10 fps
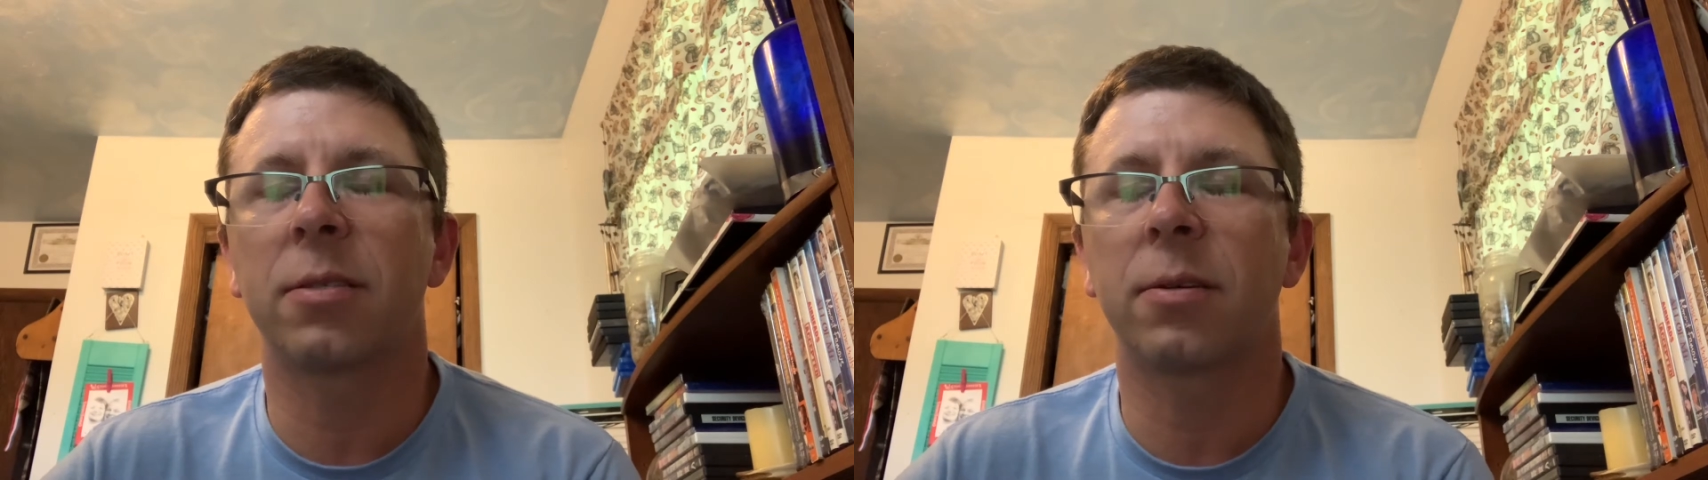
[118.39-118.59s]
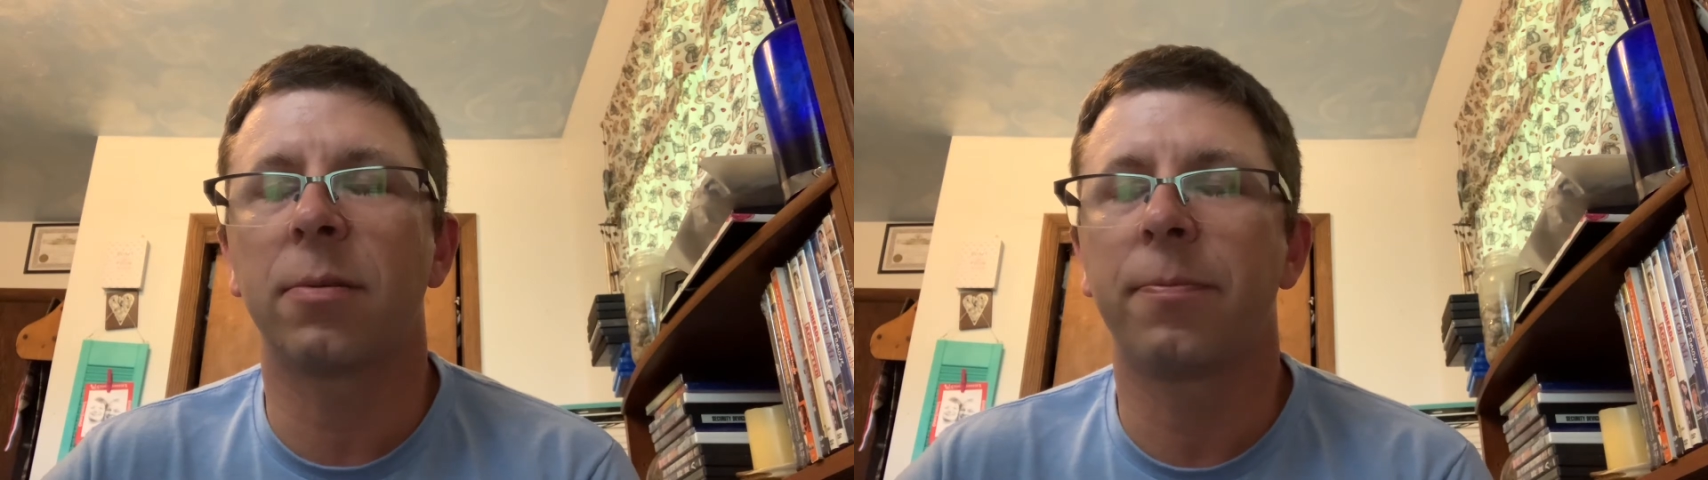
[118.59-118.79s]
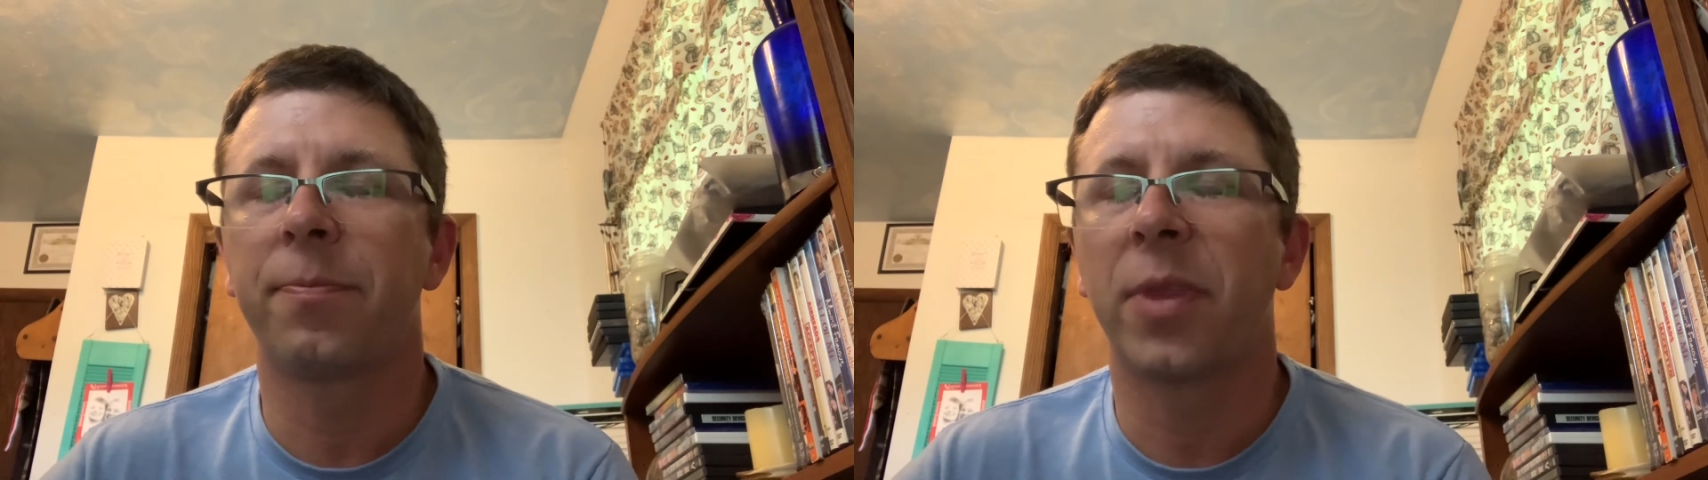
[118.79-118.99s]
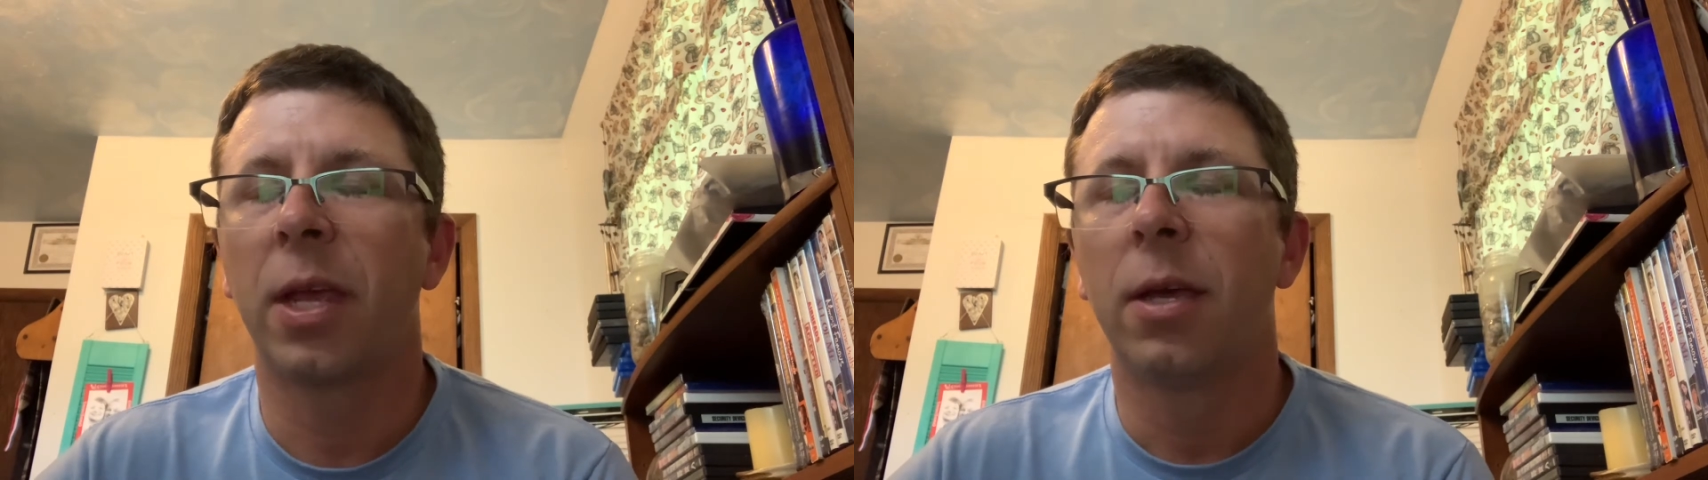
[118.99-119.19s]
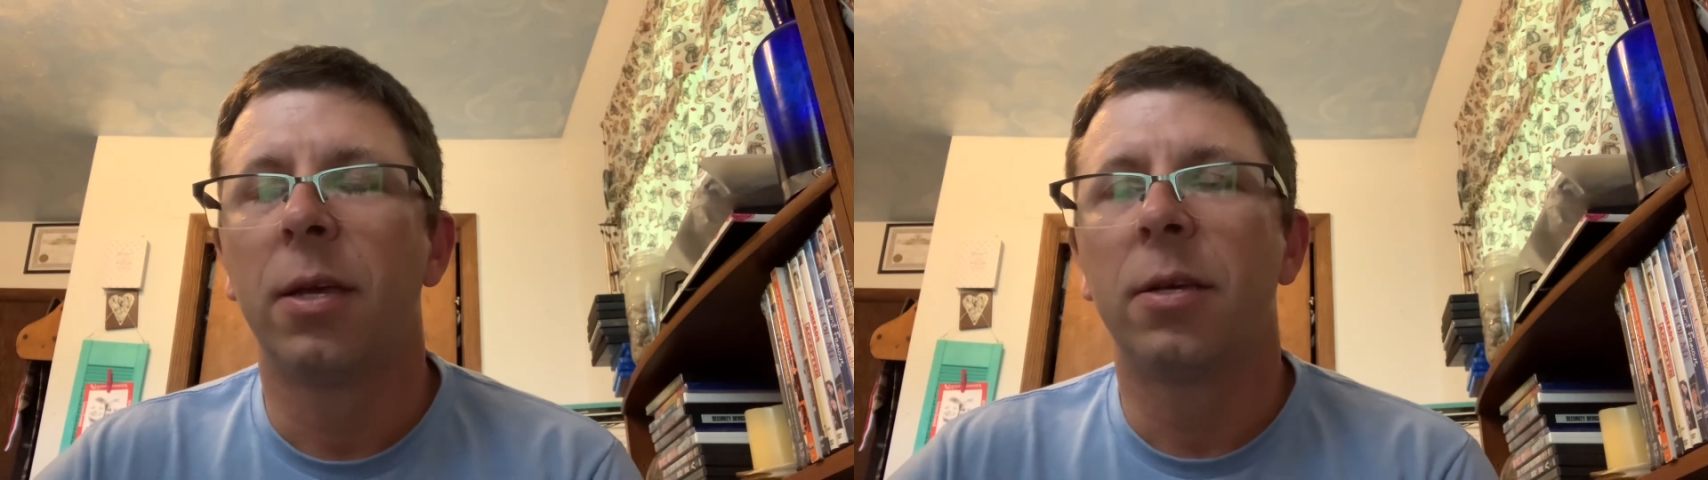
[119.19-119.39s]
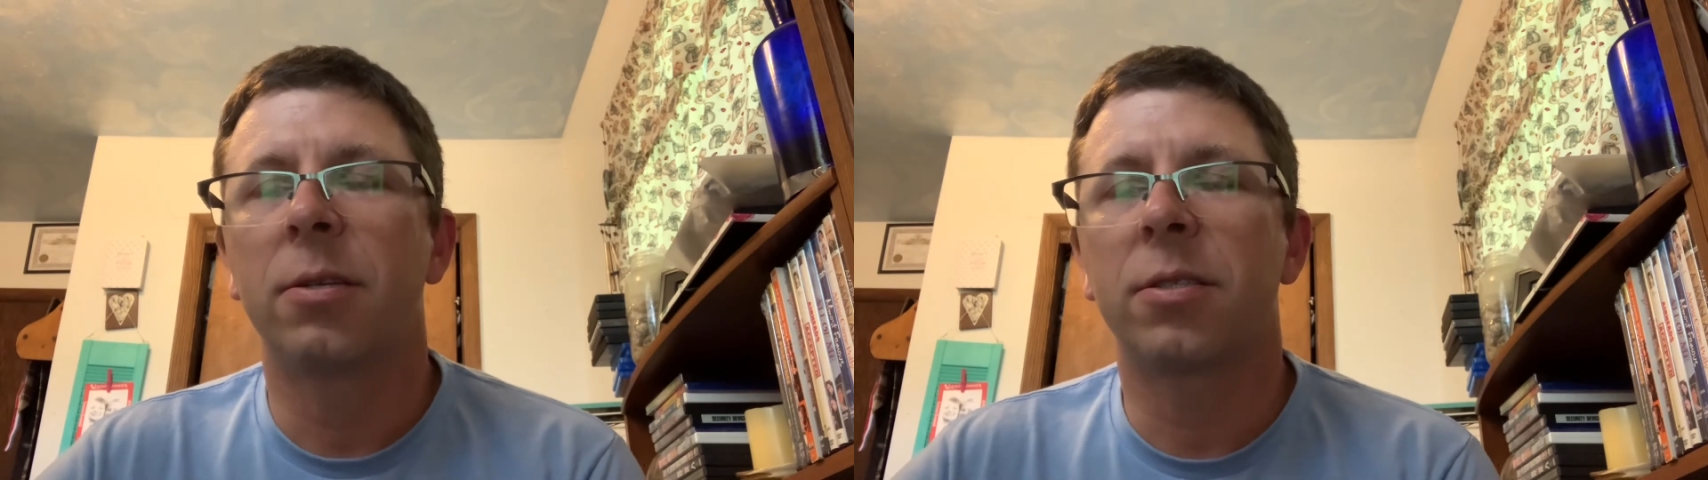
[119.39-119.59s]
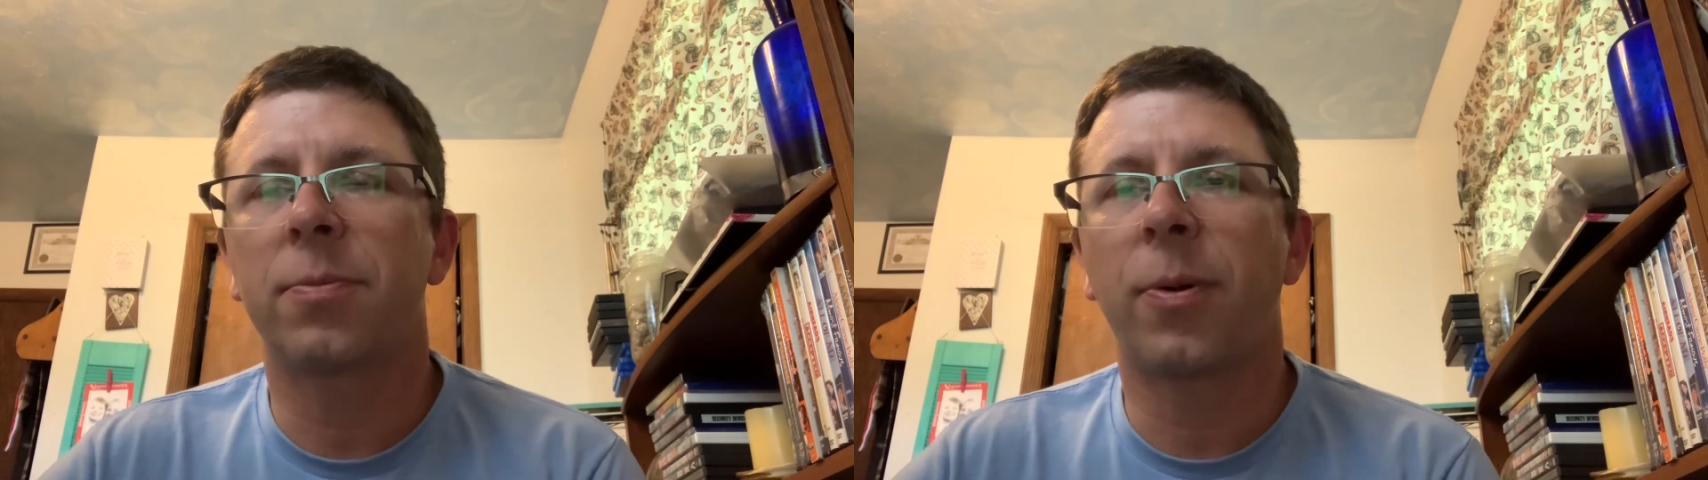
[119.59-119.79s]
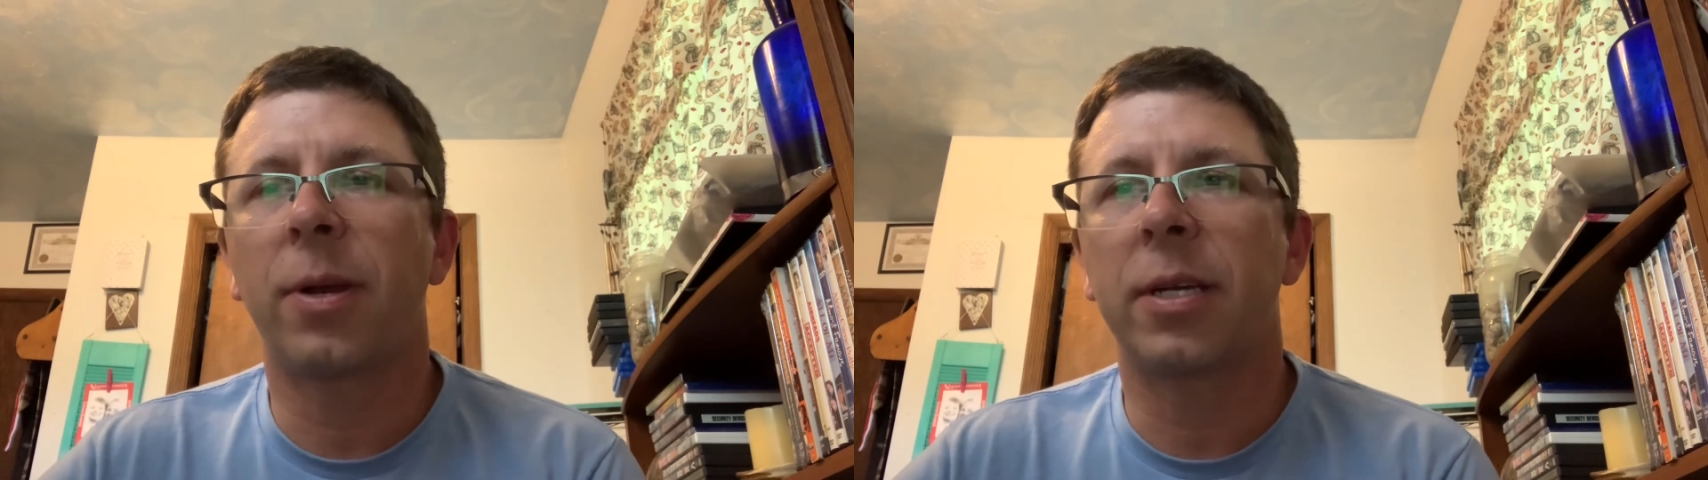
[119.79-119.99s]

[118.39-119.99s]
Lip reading: So it was pretty